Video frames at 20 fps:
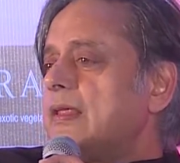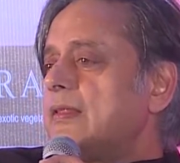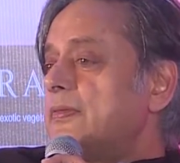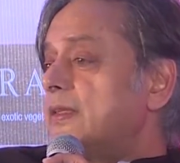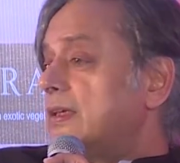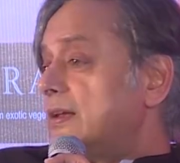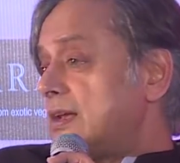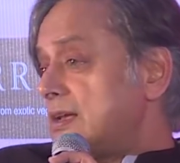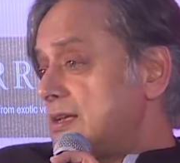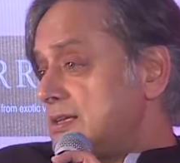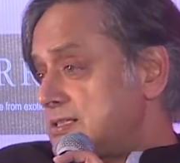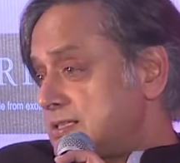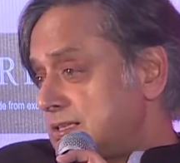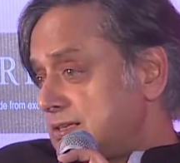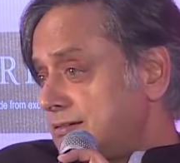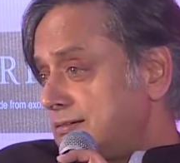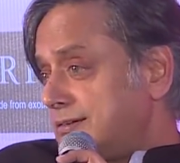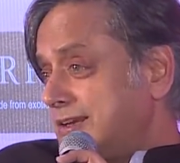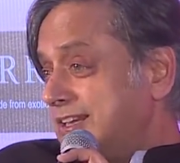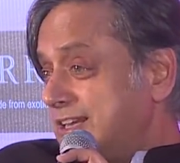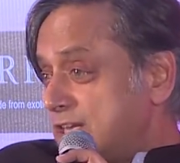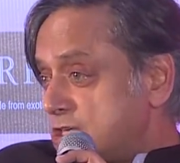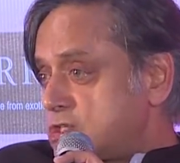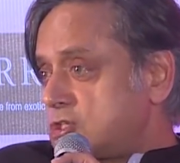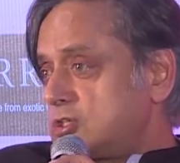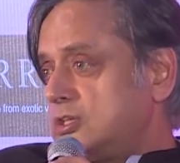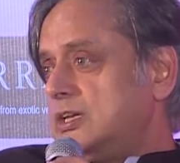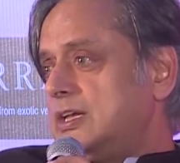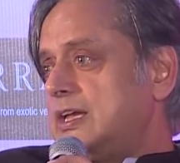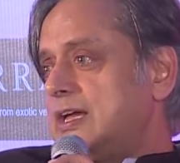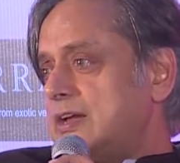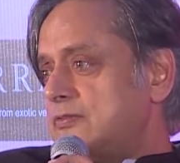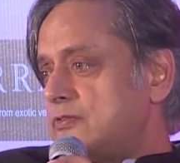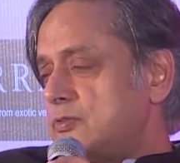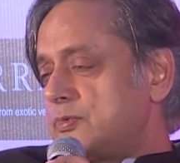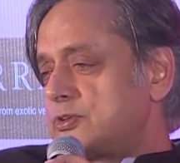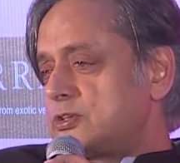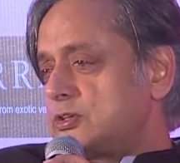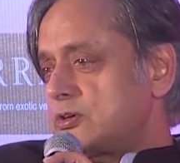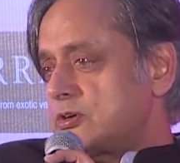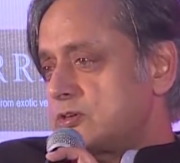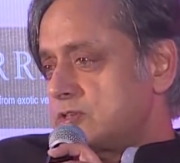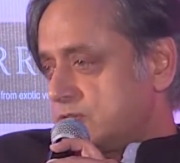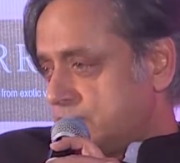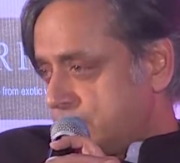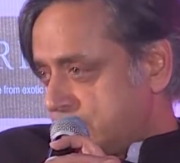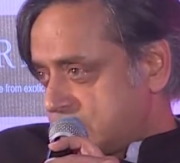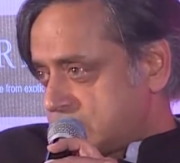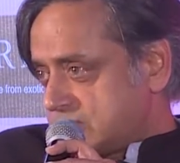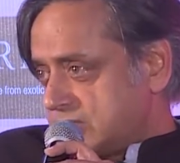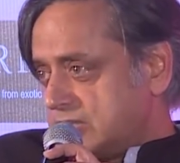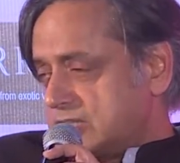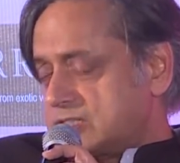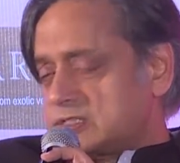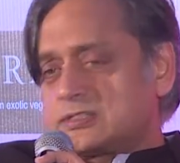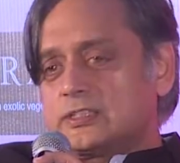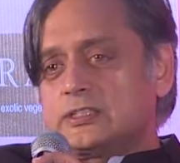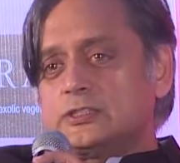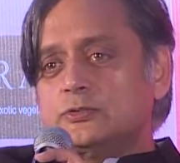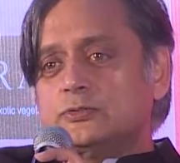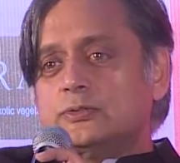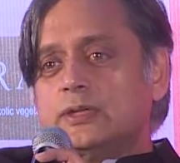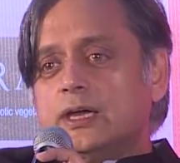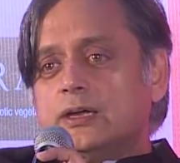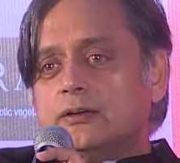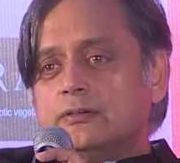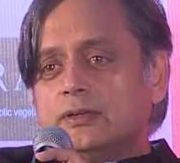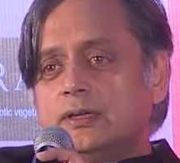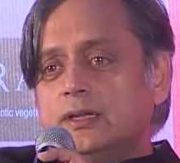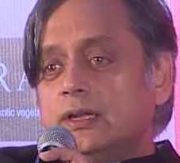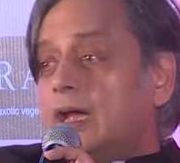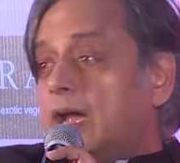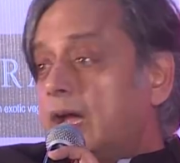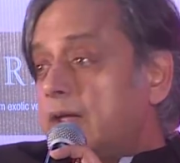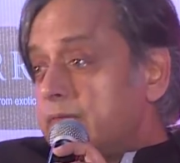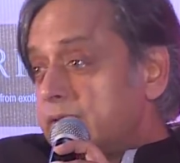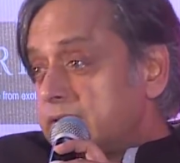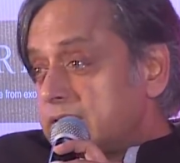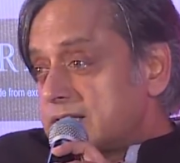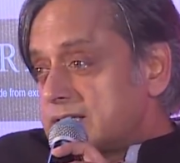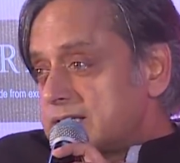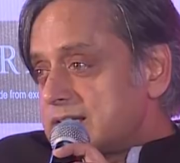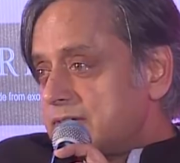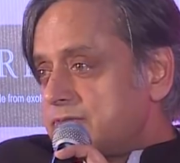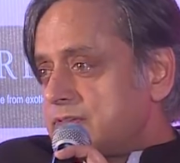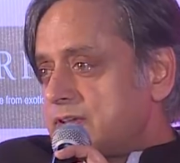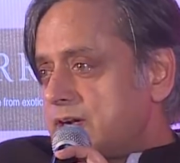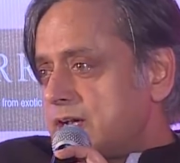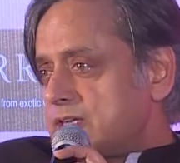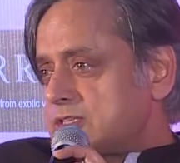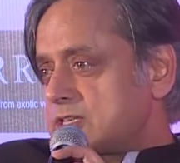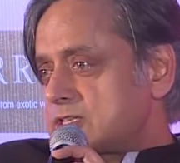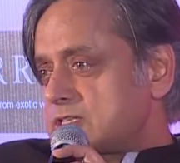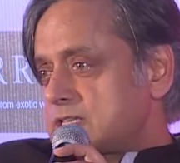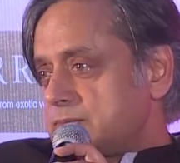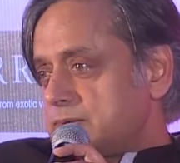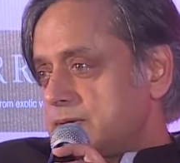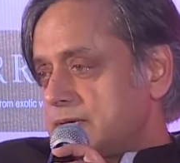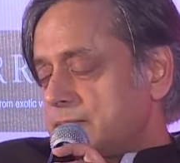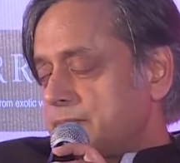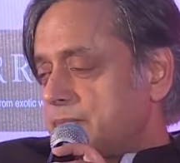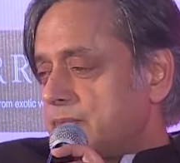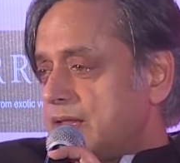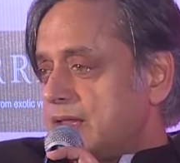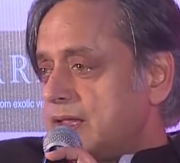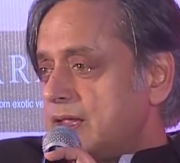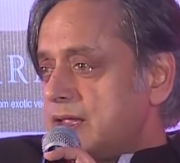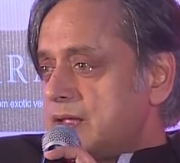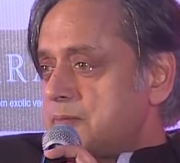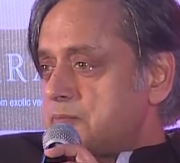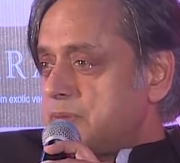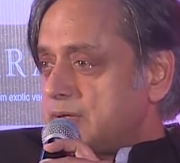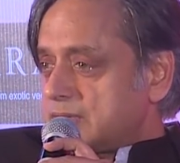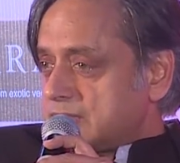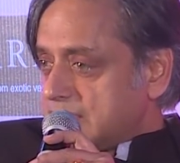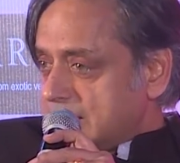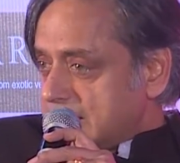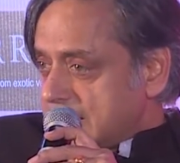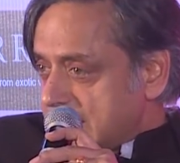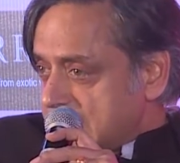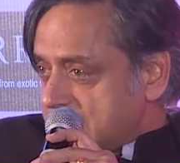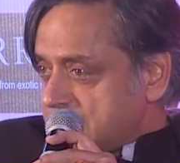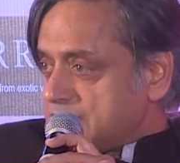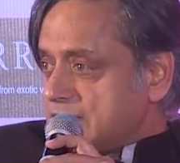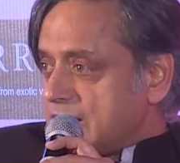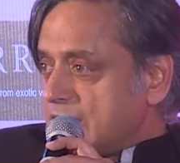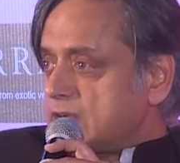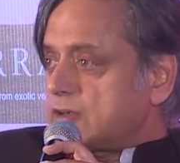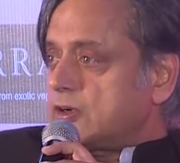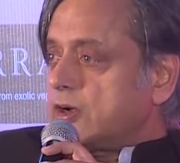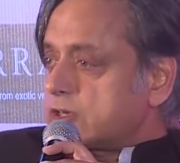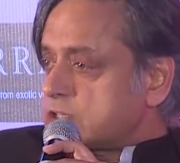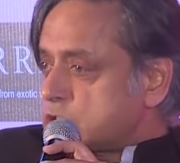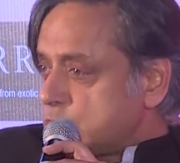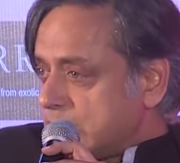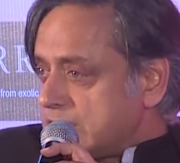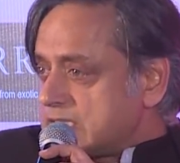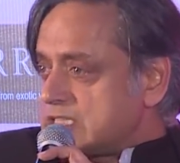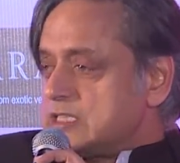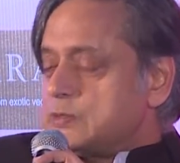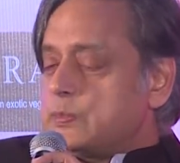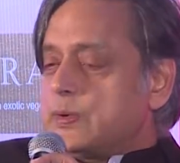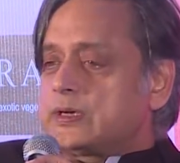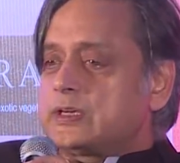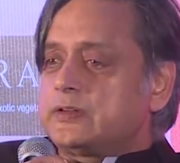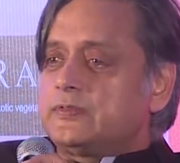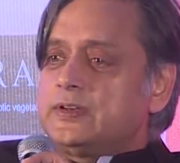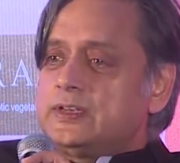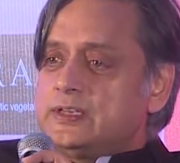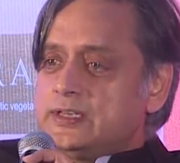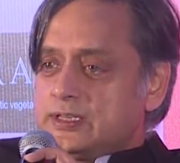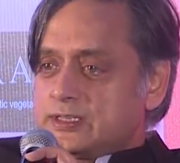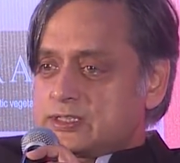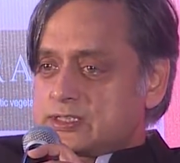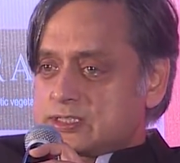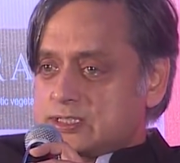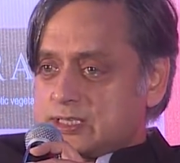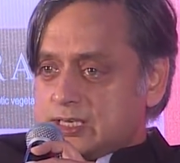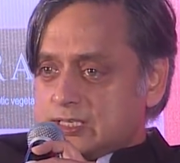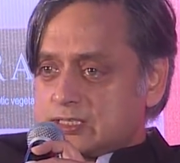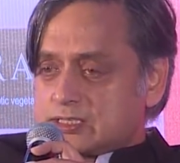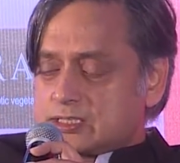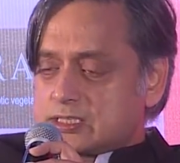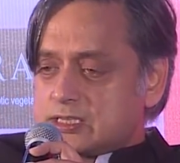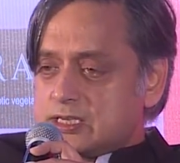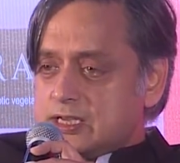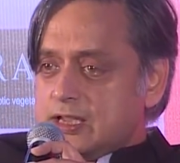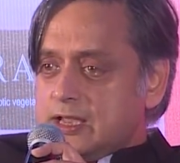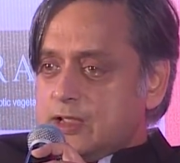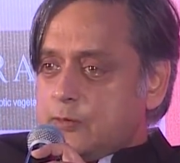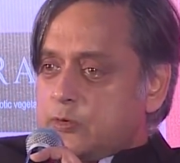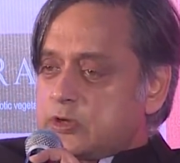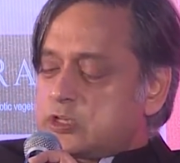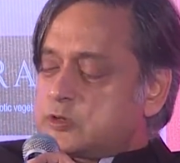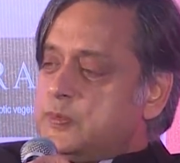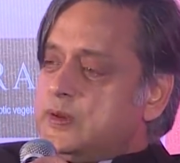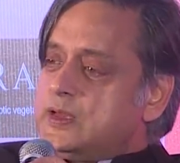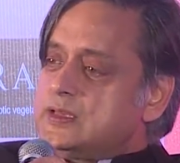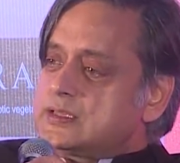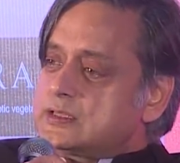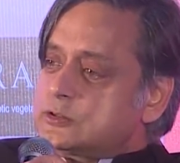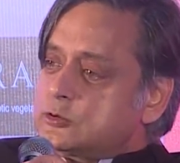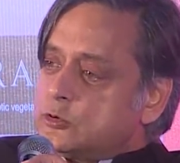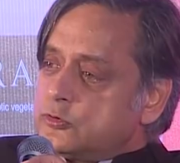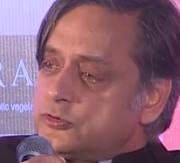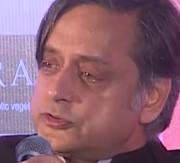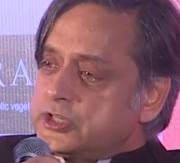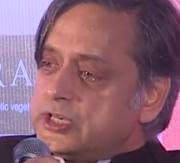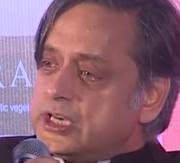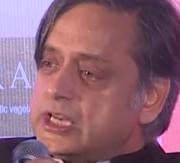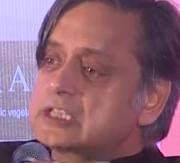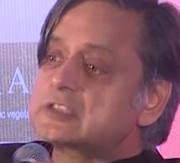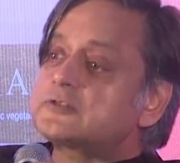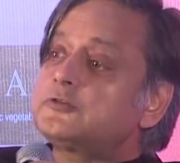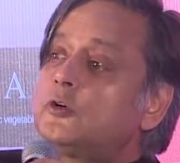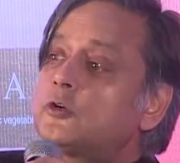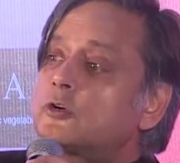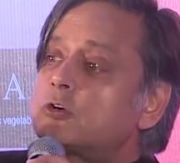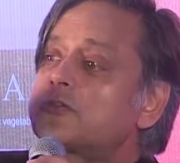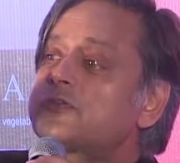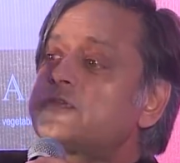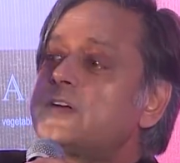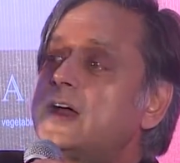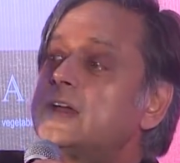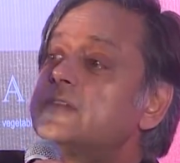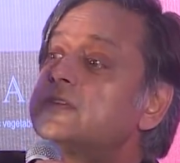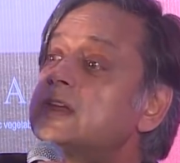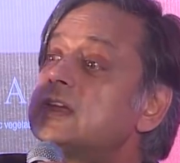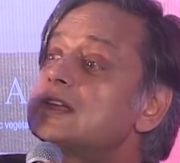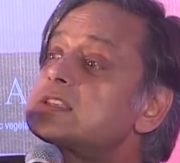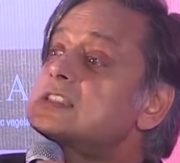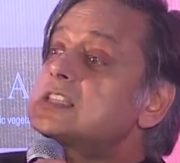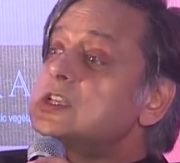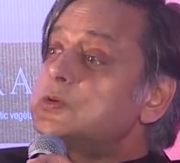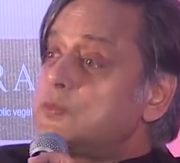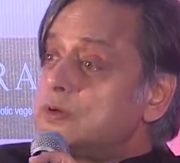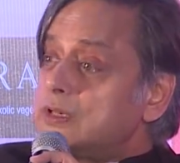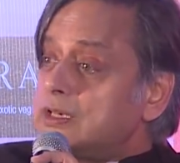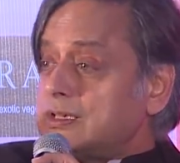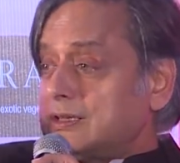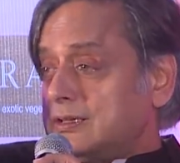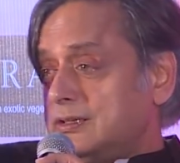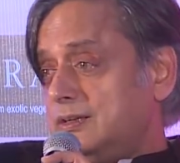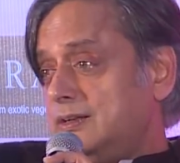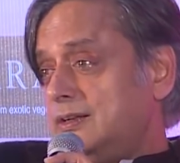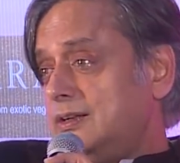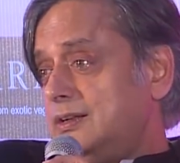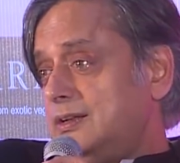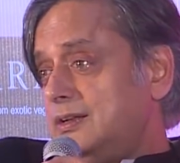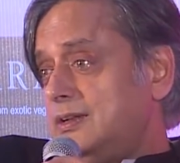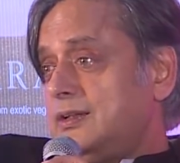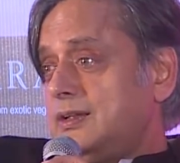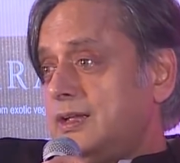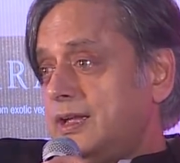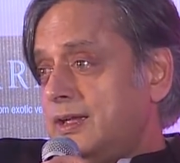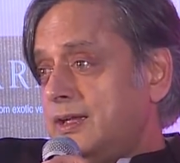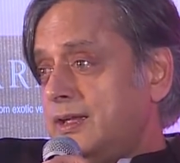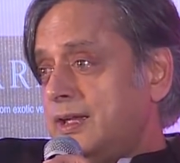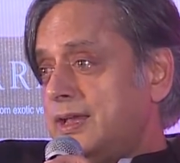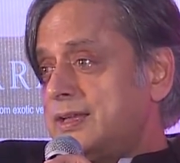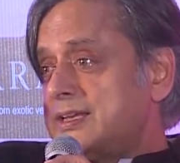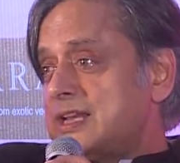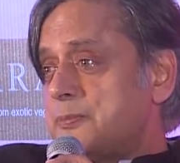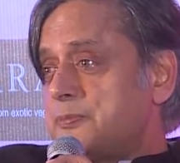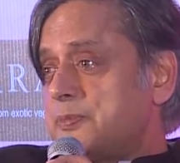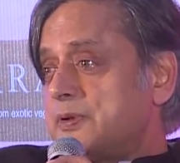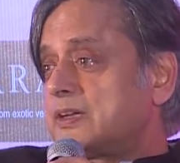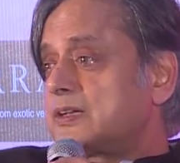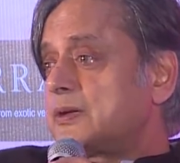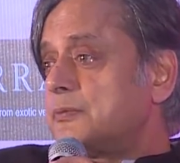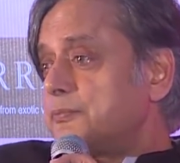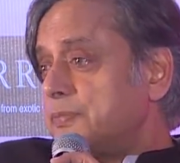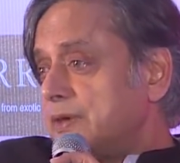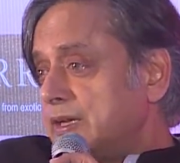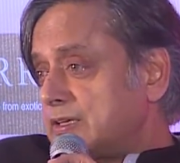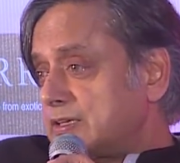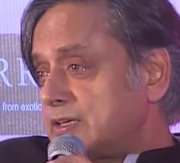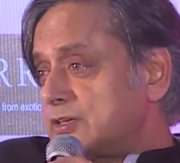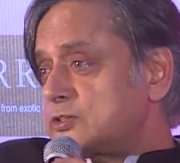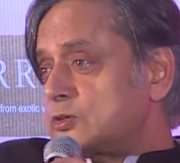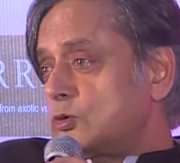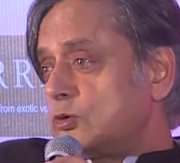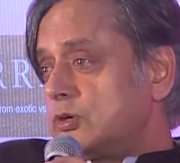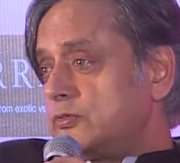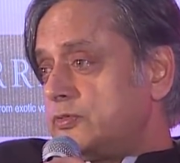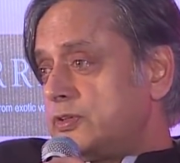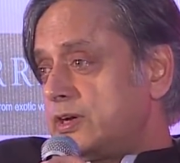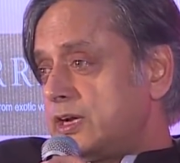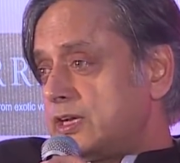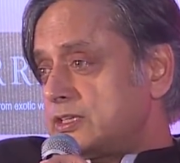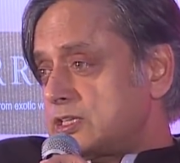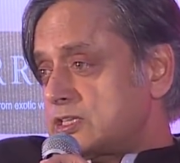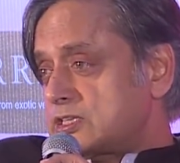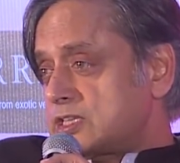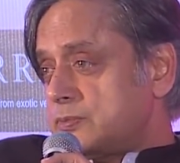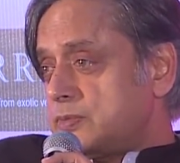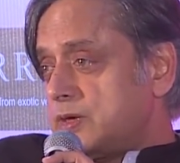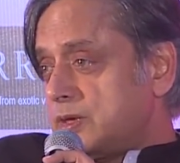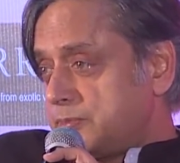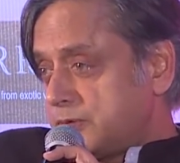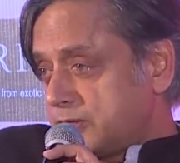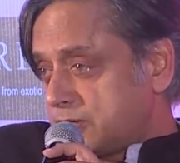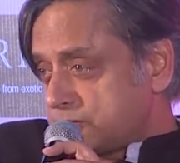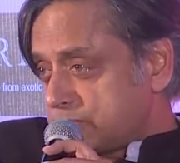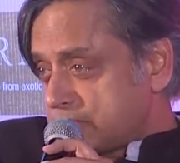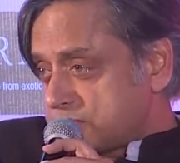They didn't initially have a majority of the states, they do now, and they didn't have the Rajya Sabha. But they have now got 21 of India's states, which means that over the next 4 or 5 years, they will end up in complete control of the Rajya Sabha because